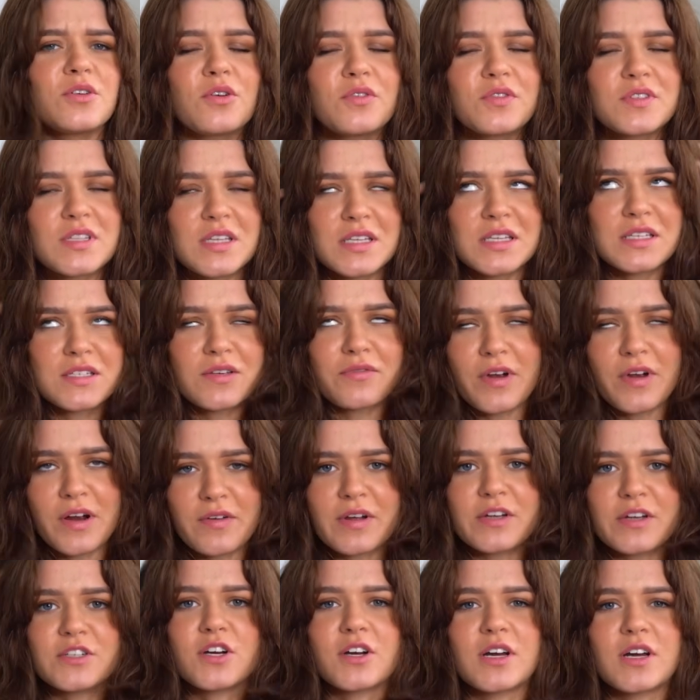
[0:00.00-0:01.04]
Even though obviously these
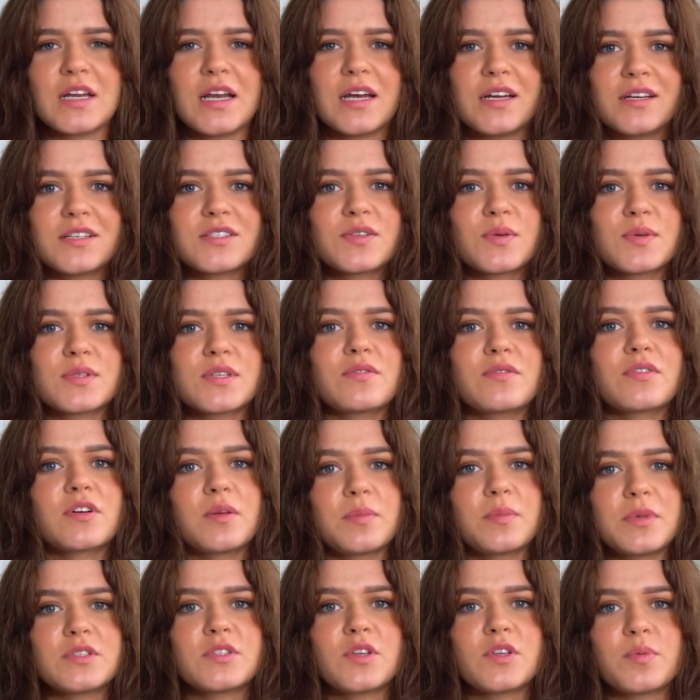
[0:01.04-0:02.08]
are very, very chunky layers, so it's
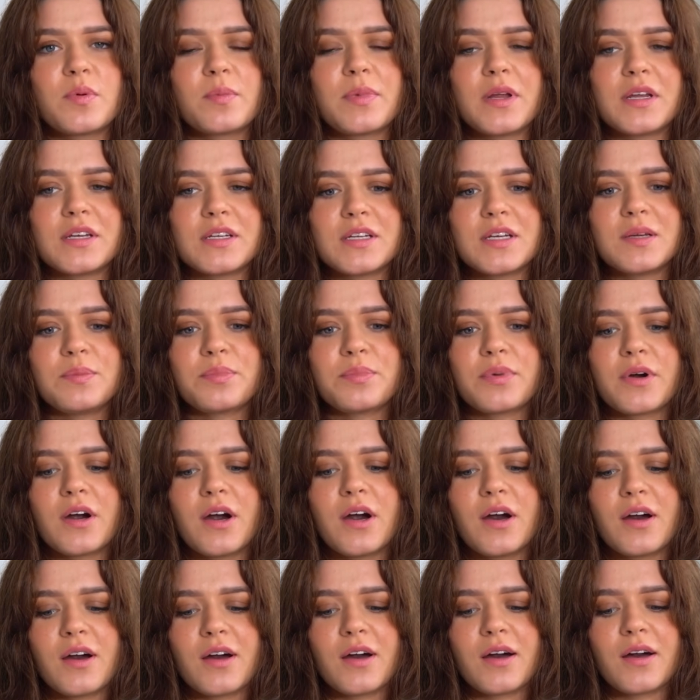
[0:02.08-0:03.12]
never gonna be super
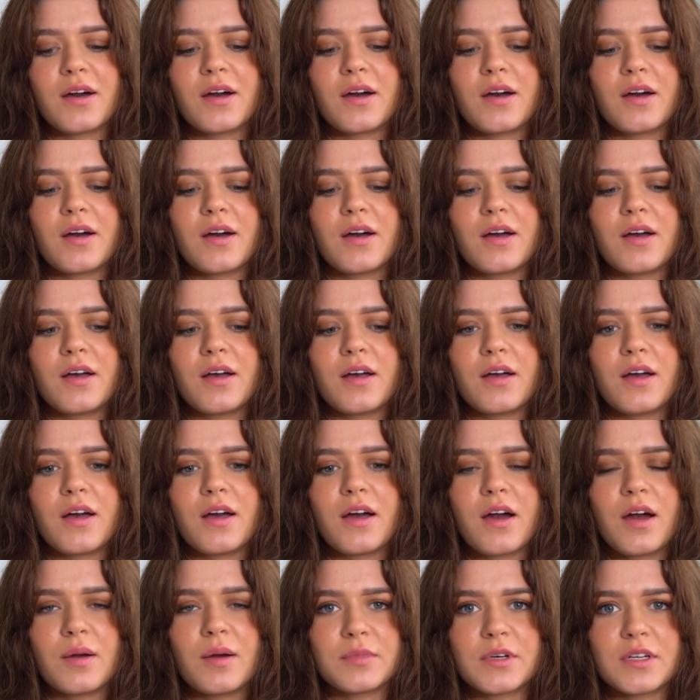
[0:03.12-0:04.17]
blended, but
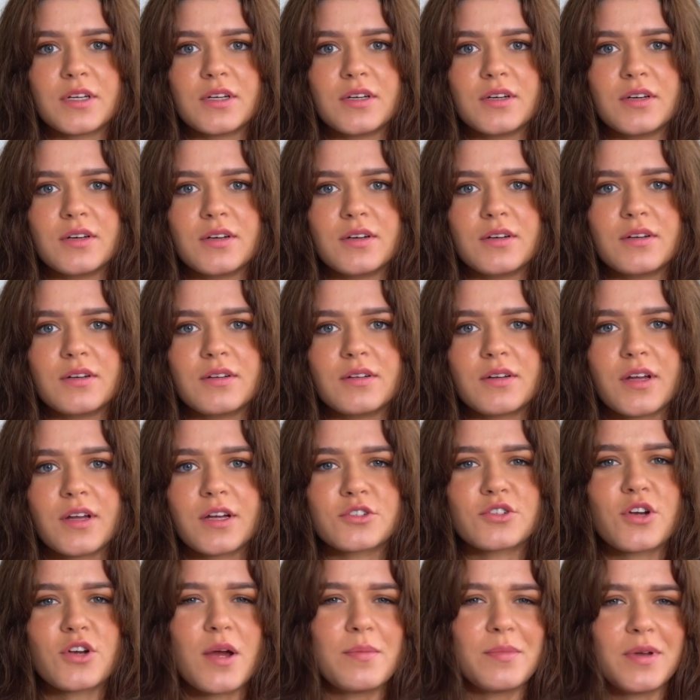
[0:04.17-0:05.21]
I'm gonna
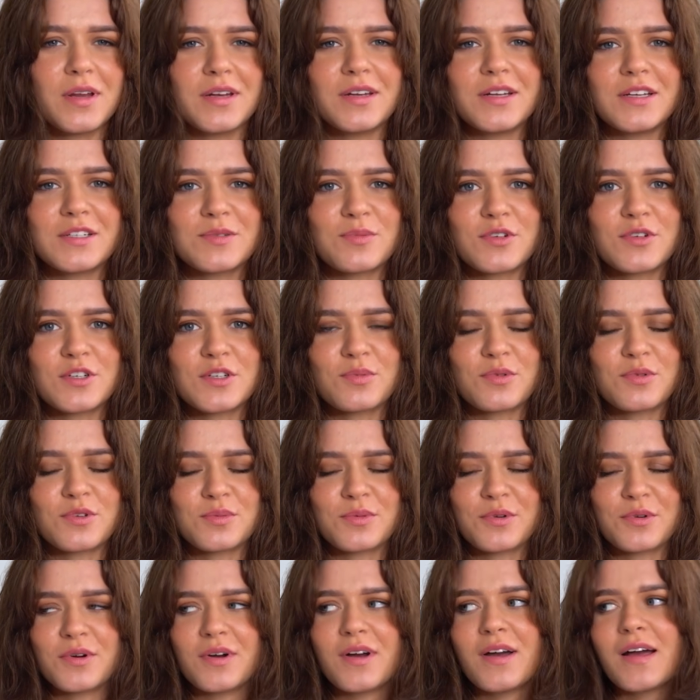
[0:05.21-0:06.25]
like try and blend it as much
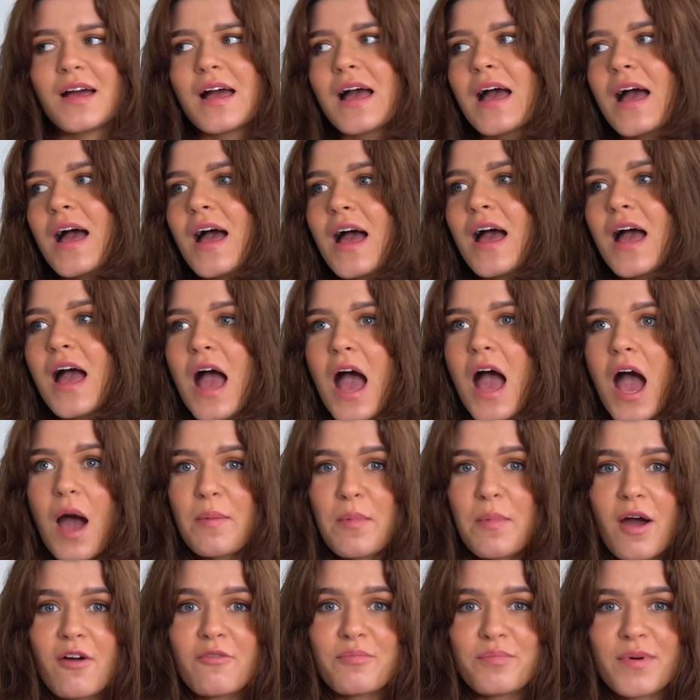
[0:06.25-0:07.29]
as possible.
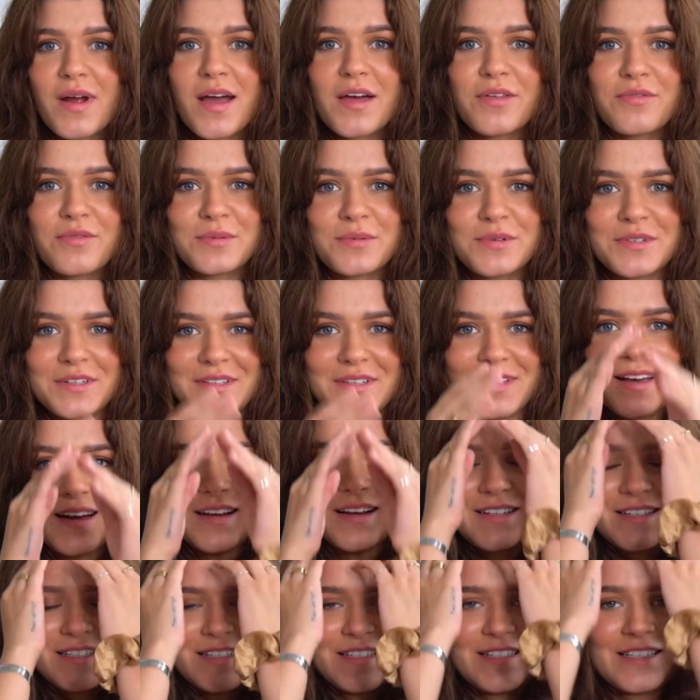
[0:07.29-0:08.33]
I'm out of breath from
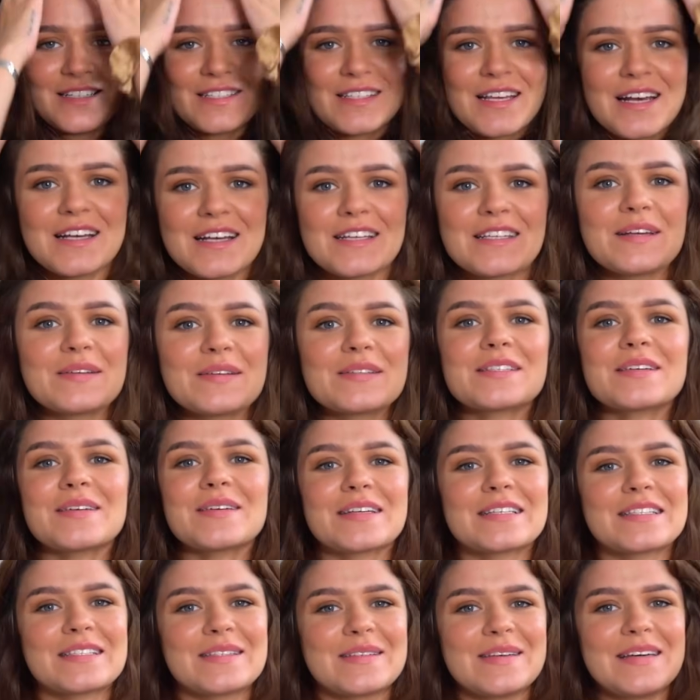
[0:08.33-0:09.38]
doing that. Jesus,
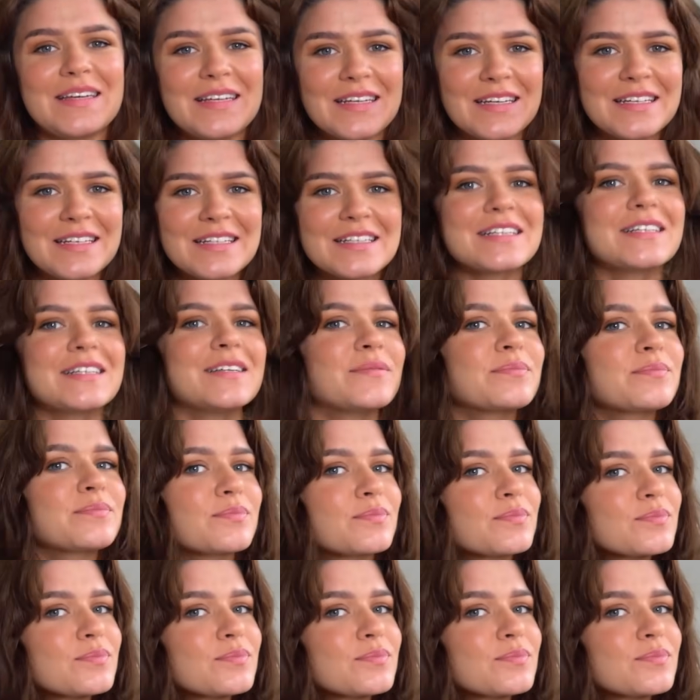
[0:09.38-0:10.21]
I'm so excited.